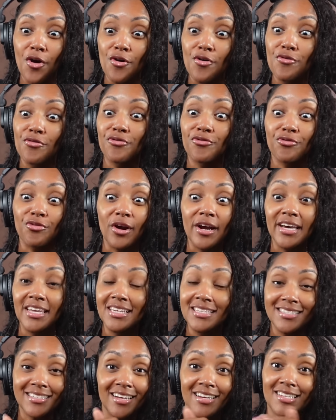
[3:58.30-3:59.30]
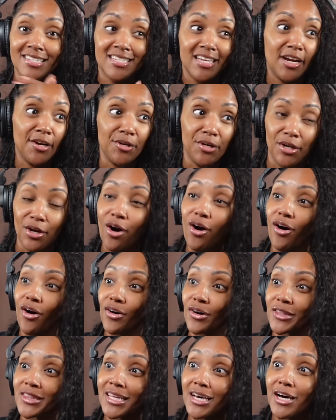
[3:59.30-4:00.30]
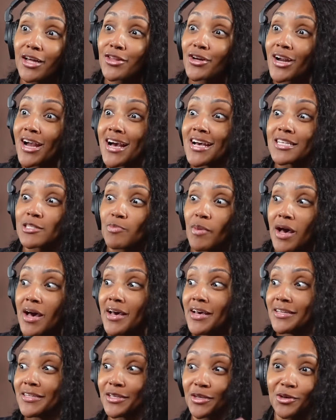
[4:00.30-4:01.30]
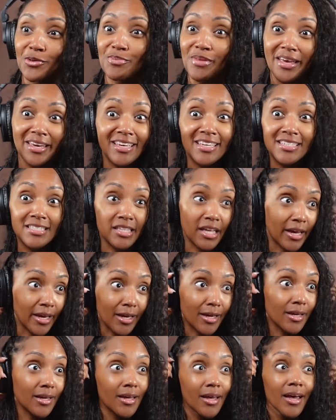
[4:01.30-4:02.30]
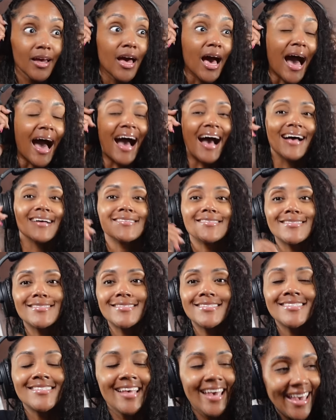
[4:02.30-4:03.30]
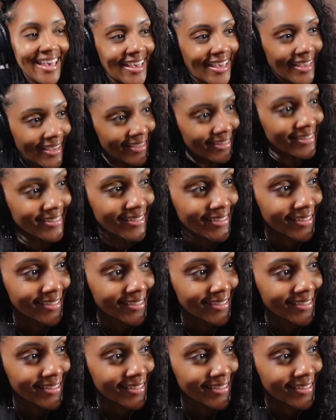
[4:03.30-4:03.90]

foot. Fred is not scared at all. The other guy is behind him. Like, he's like, I said